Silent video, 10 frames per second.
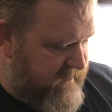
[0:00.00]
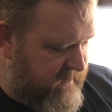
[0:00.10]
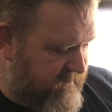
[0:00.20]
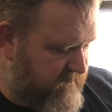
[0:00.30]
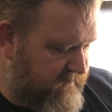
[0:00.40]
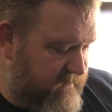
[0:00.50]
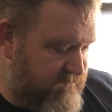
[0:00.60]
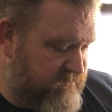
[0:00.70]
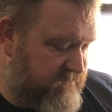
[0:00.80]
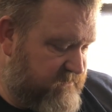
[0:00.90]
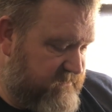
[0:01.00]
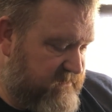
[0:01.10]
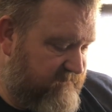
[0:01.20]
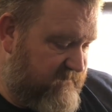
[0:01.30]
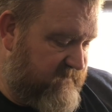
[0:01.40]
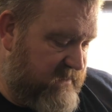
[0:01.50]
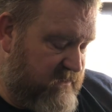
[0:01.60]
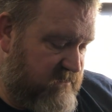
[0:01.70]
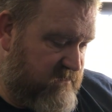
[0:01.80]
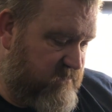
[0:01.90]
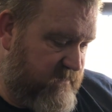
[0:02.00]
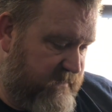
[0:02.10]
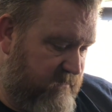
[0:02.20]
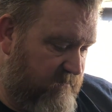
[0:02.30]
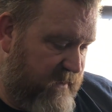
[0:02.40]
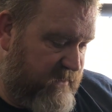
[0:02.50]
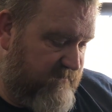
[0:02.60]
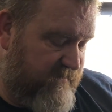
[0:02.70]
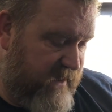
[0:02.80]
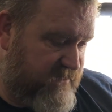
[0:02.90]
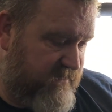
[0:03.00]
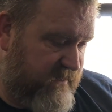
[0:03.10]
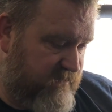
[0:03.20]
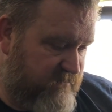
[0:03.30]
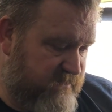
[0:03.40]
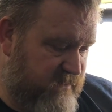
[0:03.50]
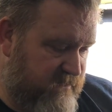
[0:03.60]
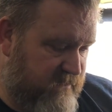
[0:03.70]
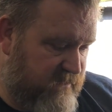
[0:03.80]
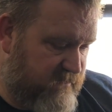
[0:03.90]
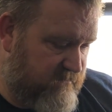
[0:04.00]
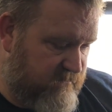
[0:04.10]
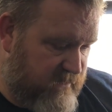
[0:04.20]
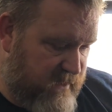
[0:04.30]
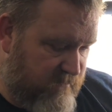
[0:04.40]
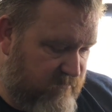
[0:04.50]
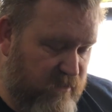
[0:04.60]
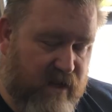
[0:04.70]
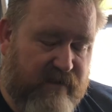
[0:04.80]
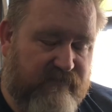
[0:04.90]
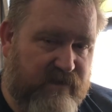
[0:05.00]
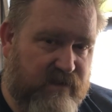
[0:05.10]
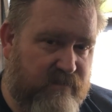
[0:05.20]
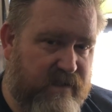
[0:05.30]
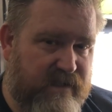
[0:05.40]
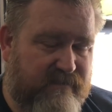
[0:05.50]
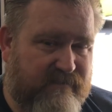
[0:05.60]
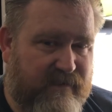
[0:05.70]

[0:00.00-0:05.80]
Other chemicals and stuff that they use when they were manufacturing it will start to burn off a little bit.